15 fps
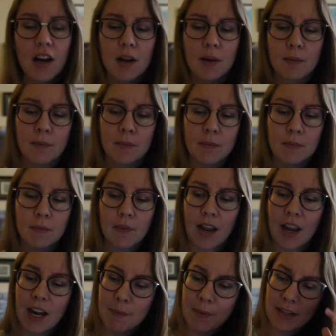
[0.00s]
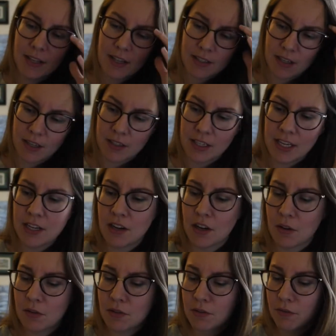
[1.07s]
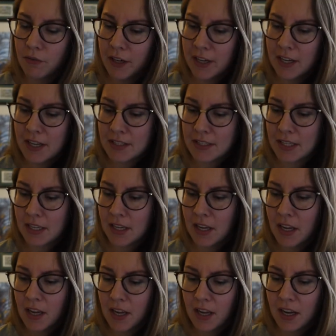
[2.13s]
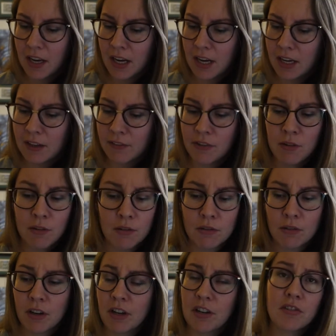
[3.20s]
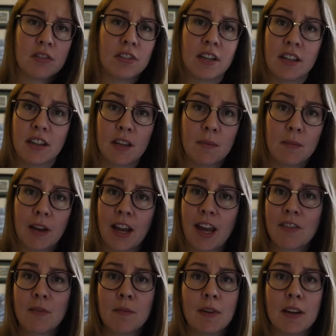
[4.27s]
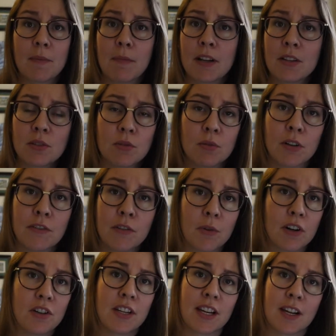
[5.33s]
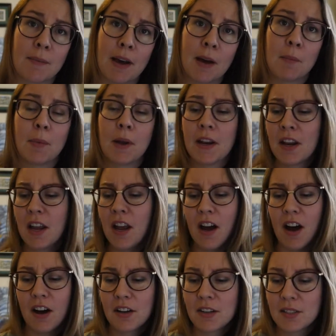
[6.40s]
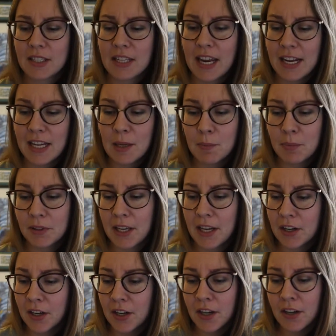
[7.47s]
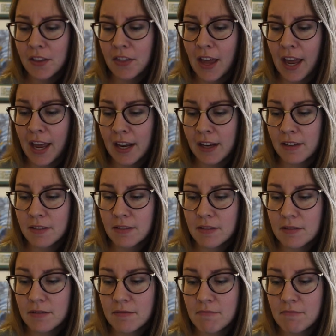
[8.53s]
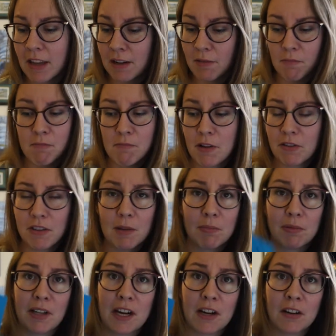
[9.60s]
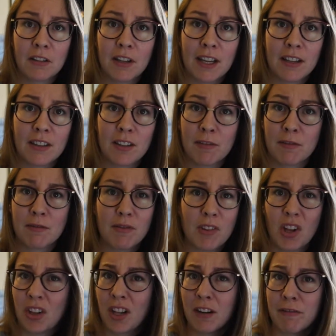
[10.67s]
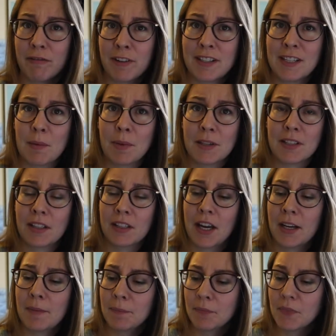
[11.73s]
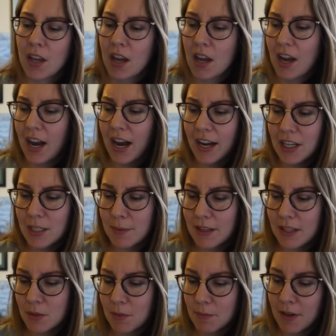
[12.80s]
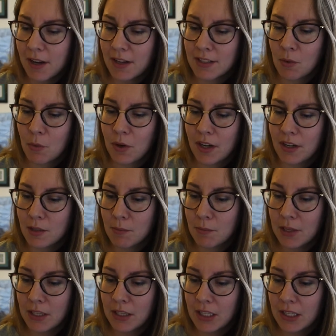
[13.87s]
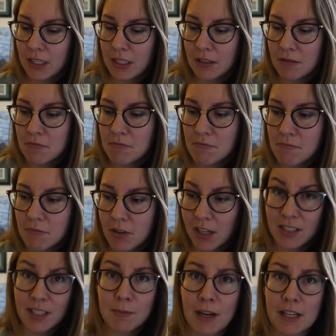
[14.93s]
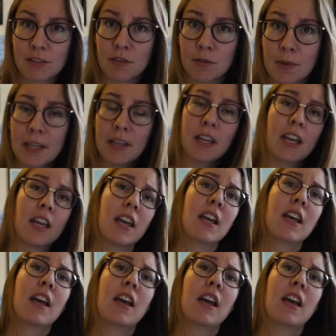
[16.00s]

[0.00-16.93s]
And I made these on Keynote, very easy. And if you are interested in them, I have them in my store if you want to check them out. But honestly, any planner that, like monthly planner, like there are a lot of free templates online. I just made this one because I want it to be customized for me.